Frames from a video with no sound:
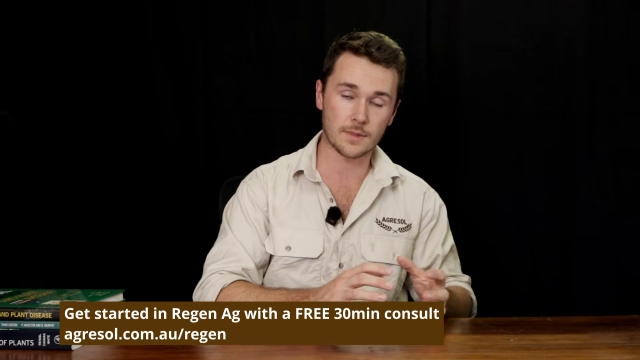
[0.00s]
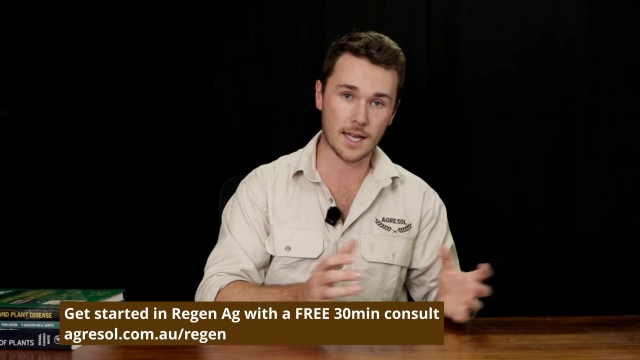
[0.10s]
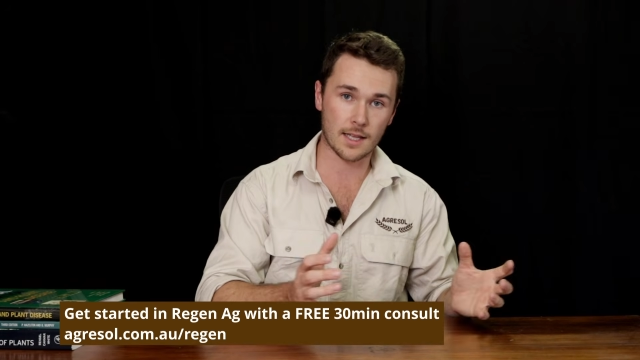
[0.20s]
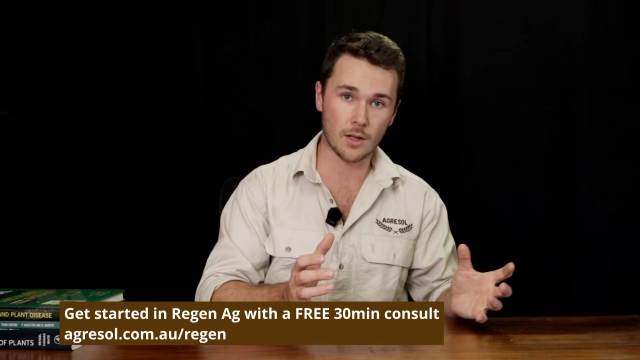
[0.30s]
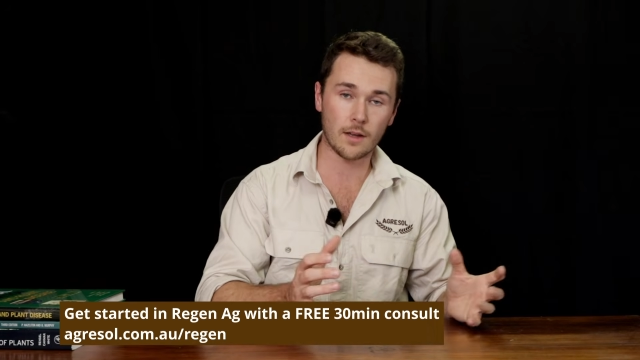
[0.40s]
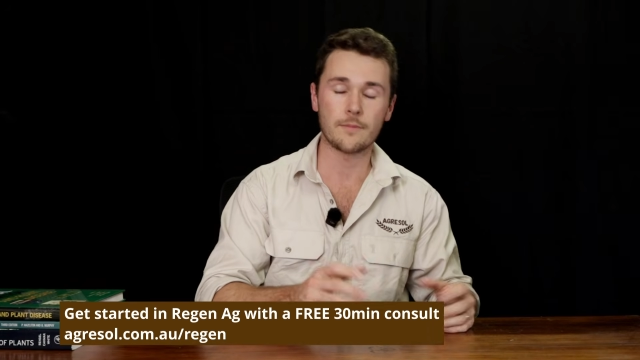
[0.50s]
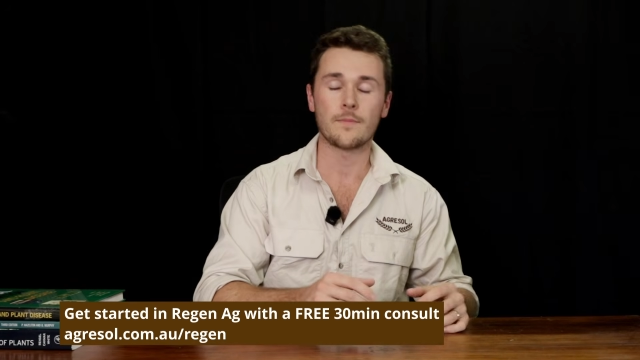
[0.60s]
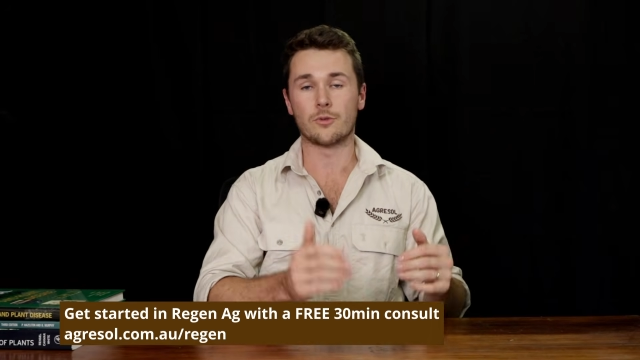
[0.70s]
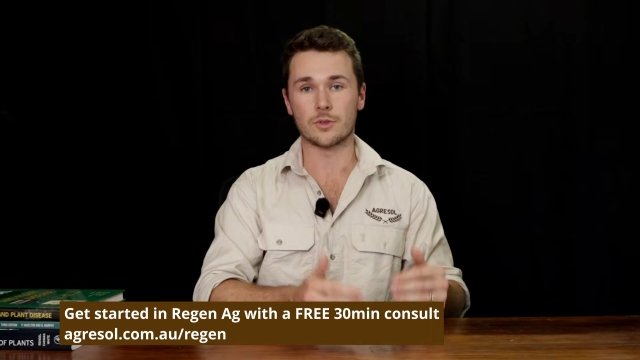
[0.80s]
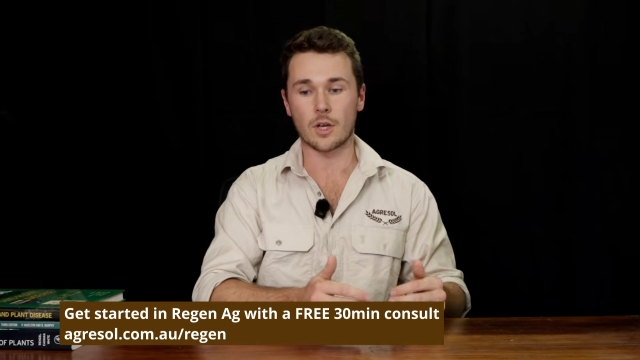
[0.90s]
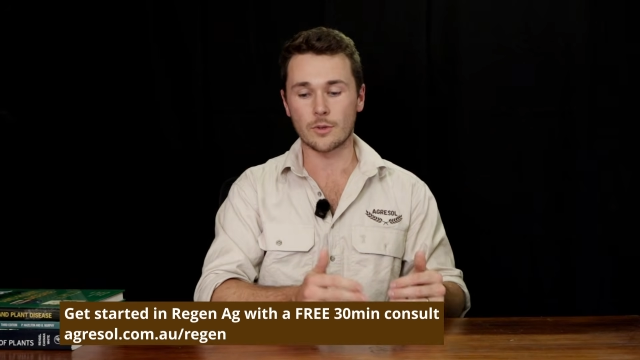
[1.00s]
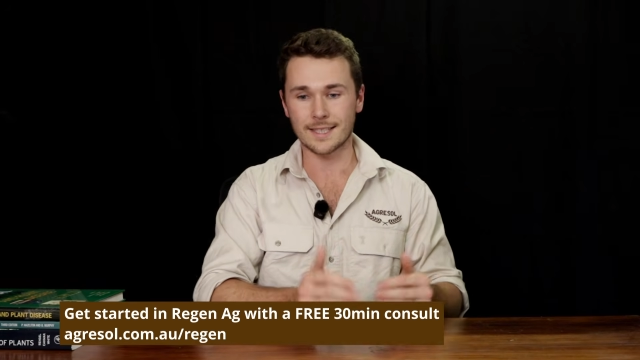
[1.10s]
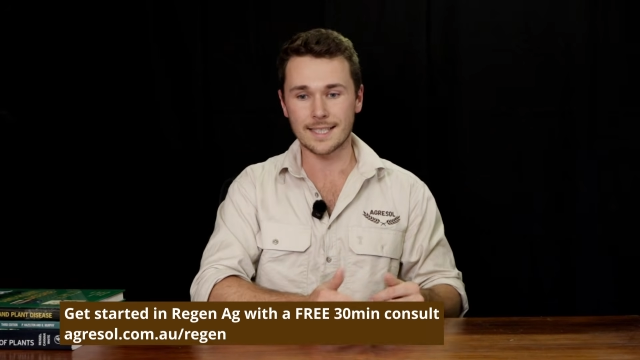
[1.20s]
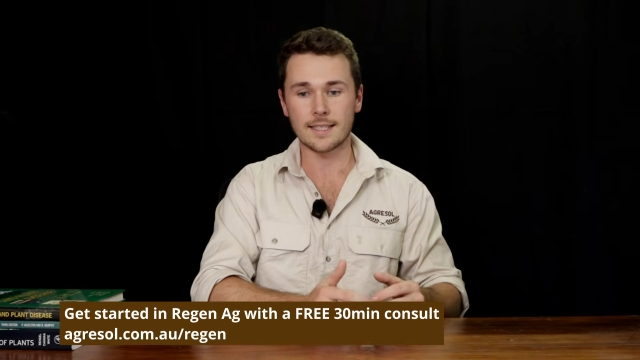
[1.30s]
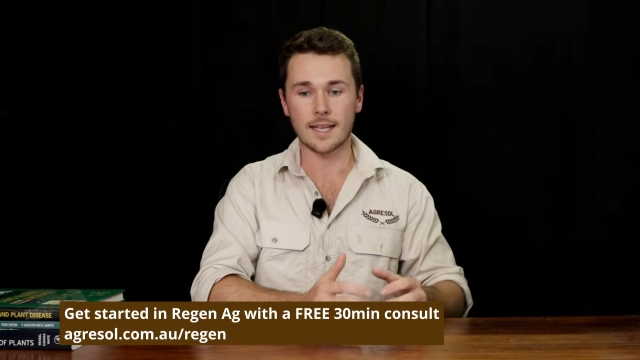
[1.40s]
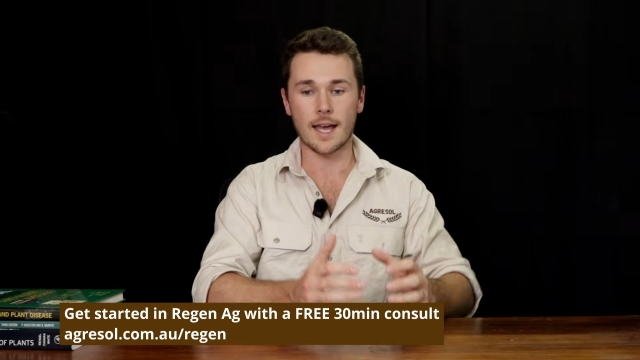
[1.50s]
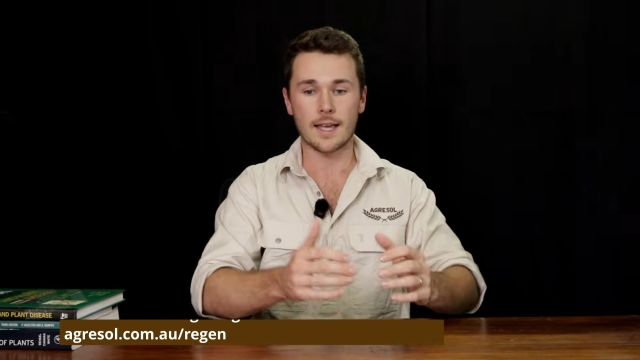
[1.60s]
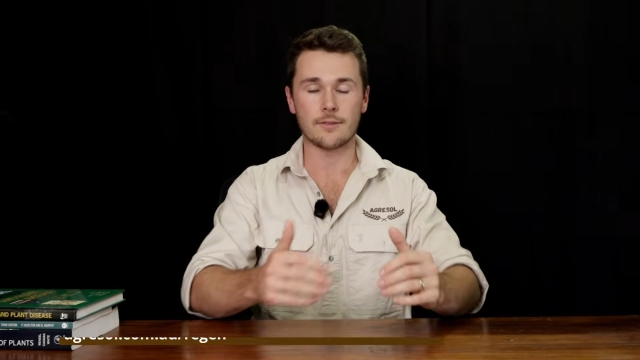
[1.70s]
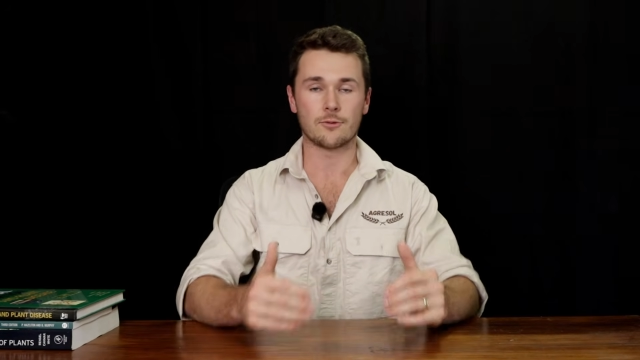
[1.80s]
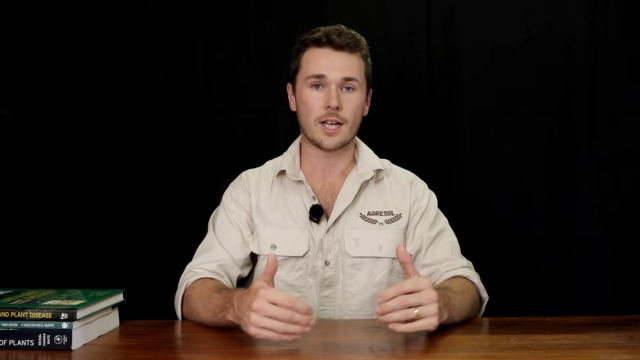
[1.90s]
life will result in
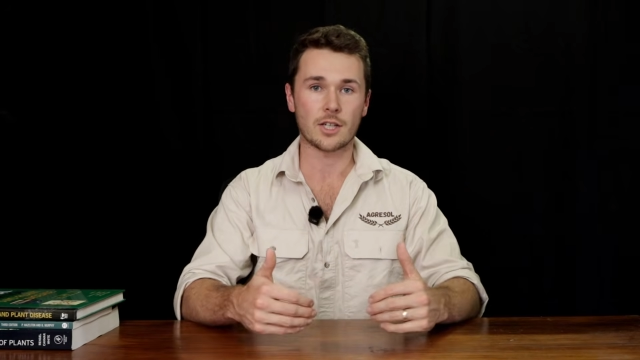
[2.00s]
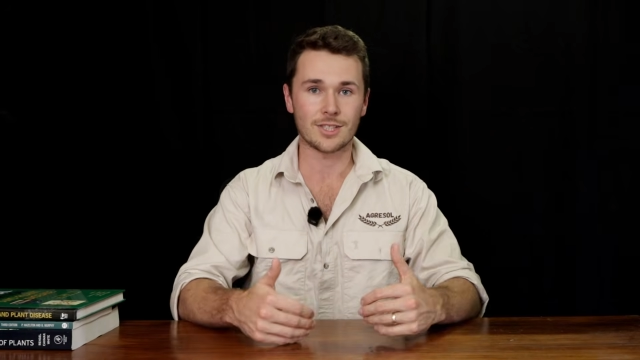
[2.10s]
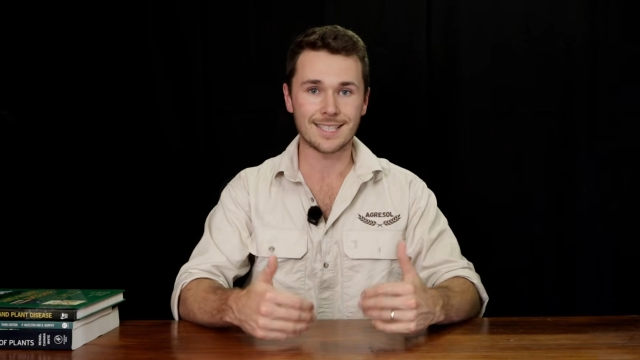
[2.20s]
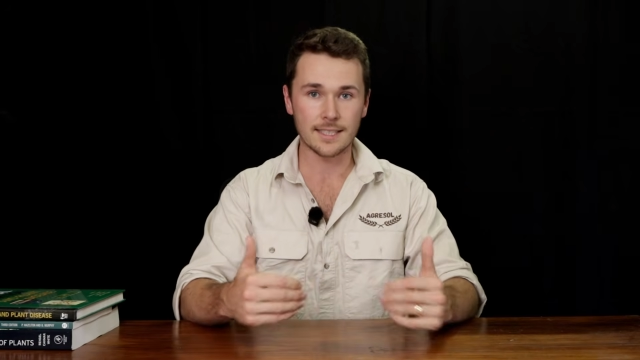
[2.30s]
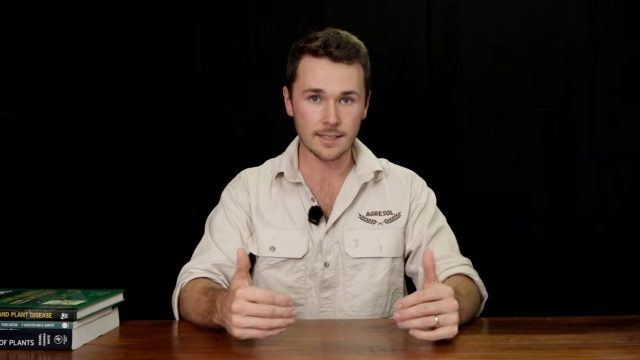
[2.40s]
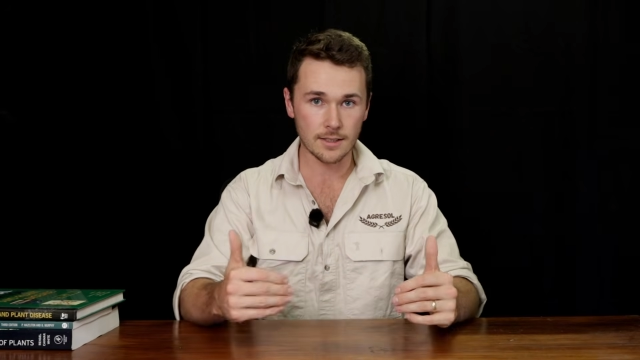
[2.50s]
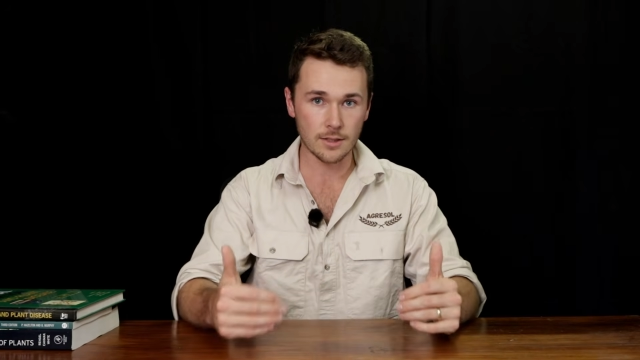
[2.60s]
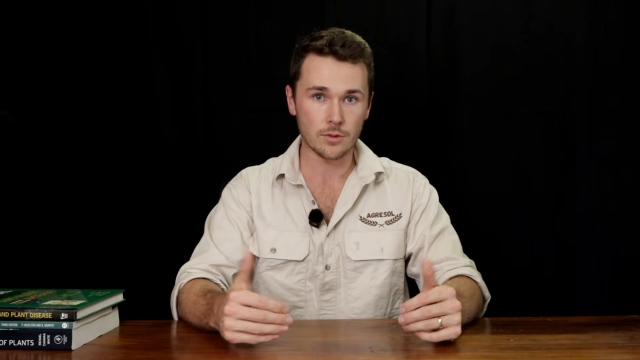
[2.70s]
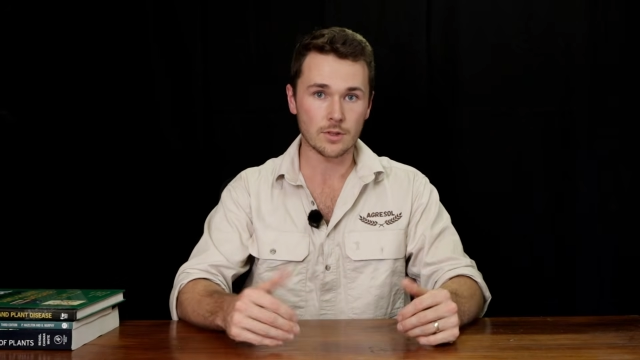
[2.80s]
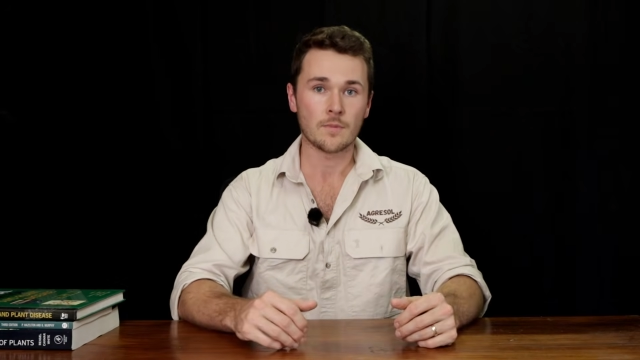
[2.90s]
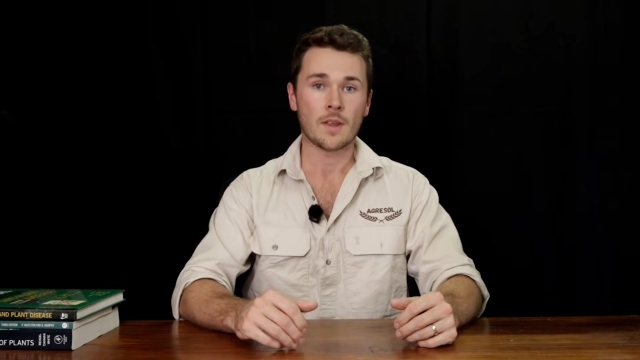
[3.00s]
a reduction in yield.